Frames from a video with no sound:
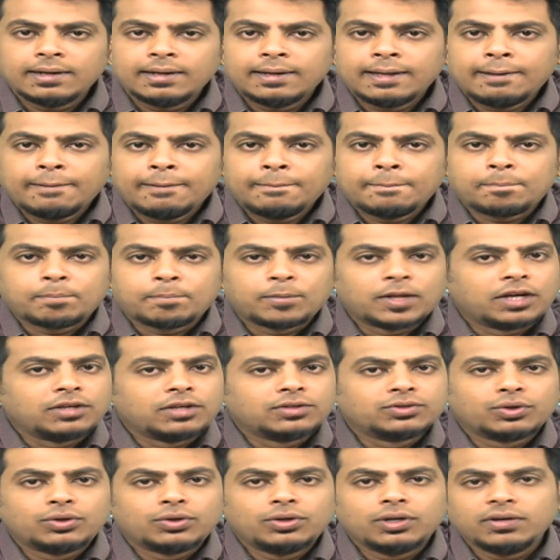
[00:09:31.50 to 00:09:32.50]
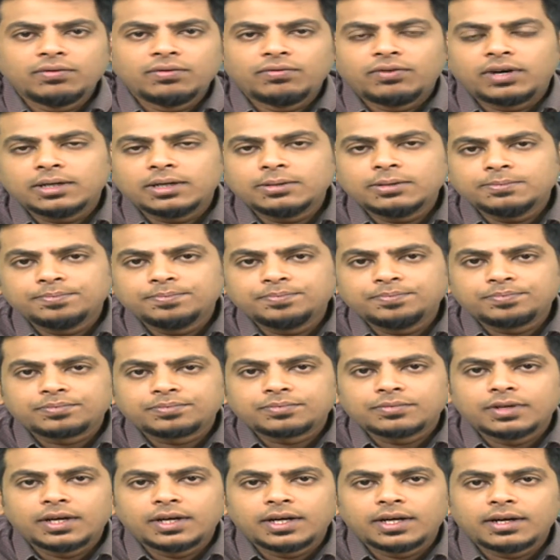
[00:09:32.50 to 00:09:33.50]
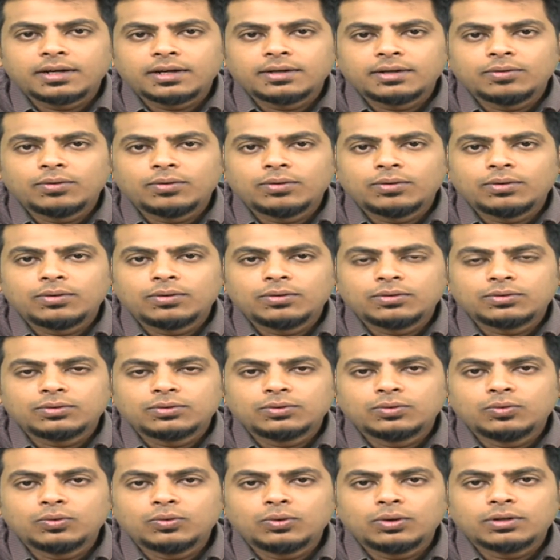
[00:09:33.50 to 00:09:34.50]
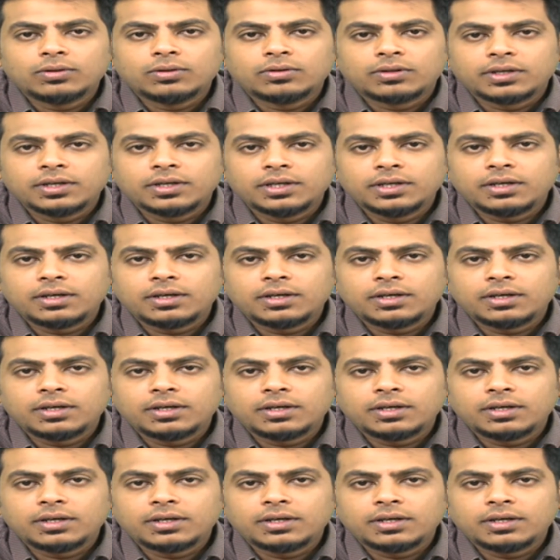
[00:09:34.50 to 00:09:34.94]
There is only one. There are no 2 or 3